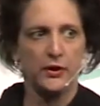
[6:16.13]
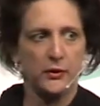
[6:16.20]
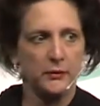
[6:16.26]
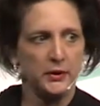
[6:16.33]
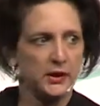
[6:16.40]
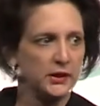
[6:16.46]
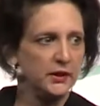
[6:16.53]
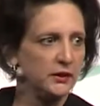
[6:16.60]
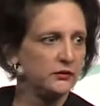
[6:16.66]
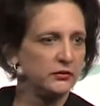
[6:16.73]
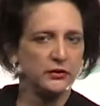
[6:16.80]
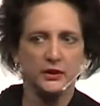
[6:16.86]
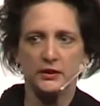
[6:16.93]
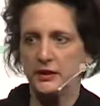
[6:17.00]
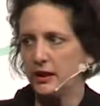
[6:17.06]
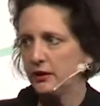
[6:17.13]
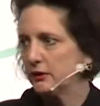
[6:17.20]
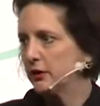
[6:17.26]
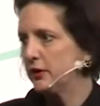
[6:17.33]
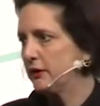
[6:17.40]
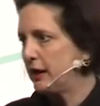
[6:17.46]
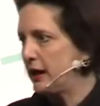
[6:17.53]
that we could easily
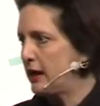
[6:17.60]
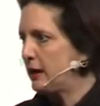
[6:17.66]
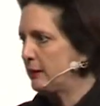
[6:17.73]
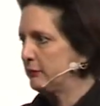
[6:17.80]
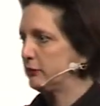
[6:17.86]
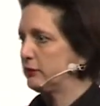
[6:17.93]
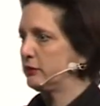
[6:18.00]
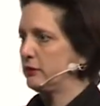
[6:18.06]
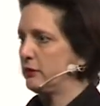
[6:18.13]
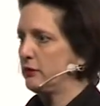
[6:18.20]
download apps